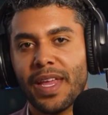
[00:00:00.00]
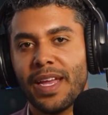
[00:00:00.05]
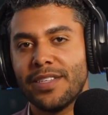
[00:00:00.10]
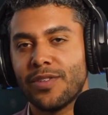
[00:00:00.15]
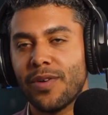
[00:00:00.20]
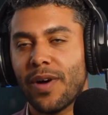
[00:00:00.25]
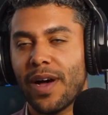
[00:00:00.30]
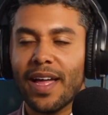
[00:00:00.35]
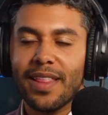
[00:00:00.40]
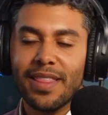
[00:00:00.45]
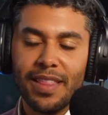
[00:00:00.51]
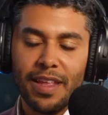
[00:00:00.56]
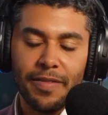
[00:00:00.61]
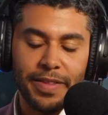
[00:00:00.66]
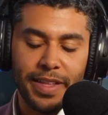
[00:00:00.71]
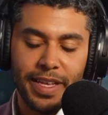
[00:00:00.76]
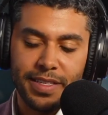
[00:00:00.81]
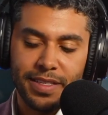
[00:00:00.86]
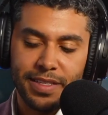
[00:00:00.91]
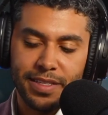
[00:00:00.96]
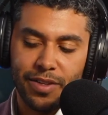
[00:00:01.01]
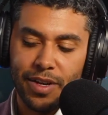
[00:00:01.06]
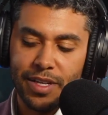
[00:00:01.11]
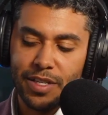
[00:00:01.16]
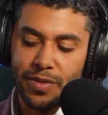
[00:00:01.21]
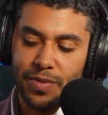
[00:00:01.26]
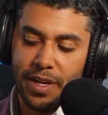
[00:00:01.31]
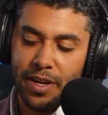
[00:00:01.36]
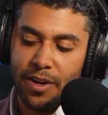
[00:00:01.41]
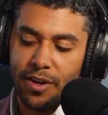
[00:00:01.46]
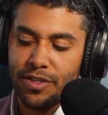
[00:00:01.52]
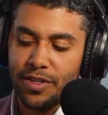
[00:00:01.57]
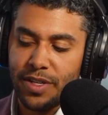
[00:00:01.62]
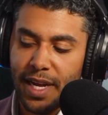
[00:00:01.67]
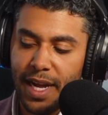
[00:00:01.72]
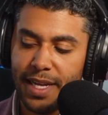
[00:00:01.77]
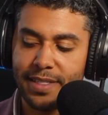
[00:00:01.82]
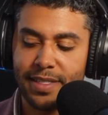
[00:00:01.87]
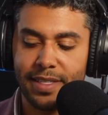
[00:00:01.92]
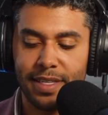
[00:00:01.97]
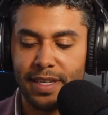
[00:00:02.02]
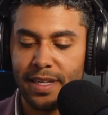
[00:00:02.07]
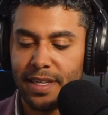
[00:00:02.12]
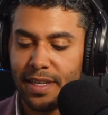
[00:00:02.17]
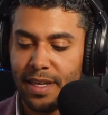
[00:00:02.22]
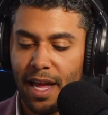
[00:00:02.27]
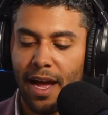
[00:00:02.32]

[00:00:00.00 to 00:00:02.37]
And so I love this. So I just want to encourage you guys to,